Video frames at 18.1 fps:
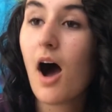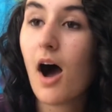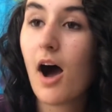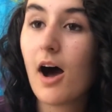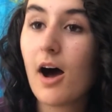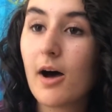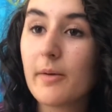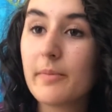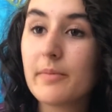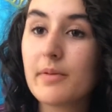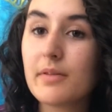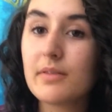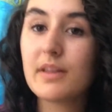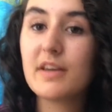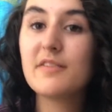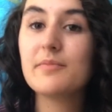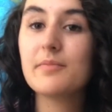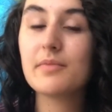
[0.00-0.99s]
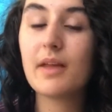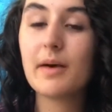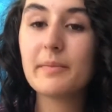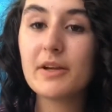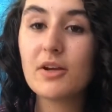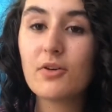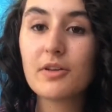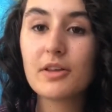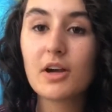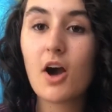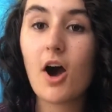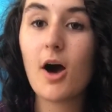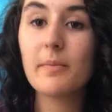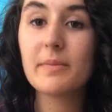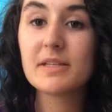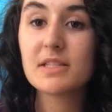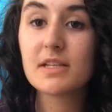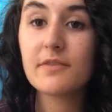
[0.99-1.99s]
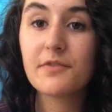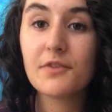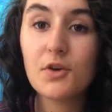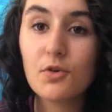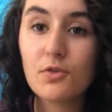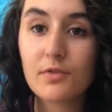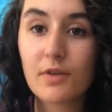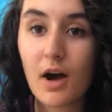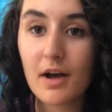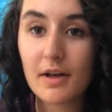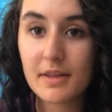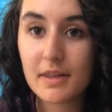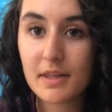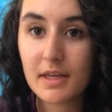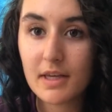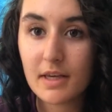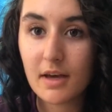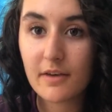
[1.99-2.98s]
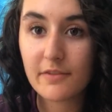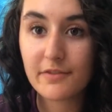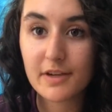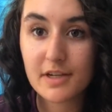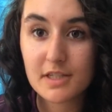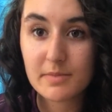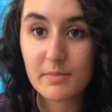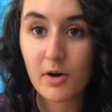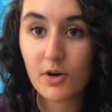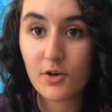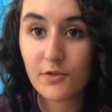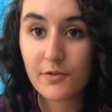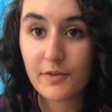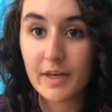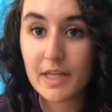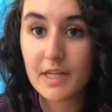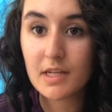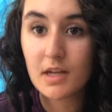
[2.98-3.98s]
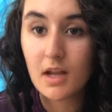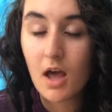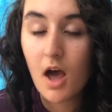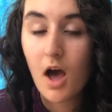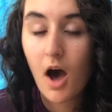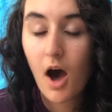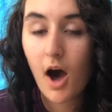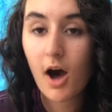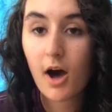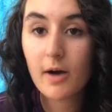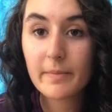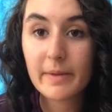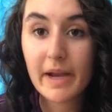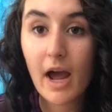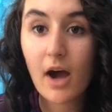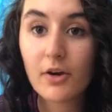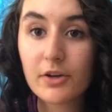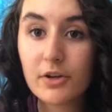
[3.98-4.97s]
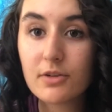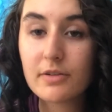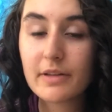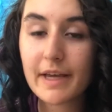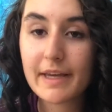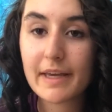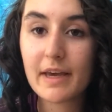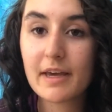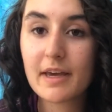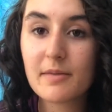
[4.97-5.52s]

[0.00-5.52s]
Let me know in the comments if you've gotten the Finis Monofin and how you like it.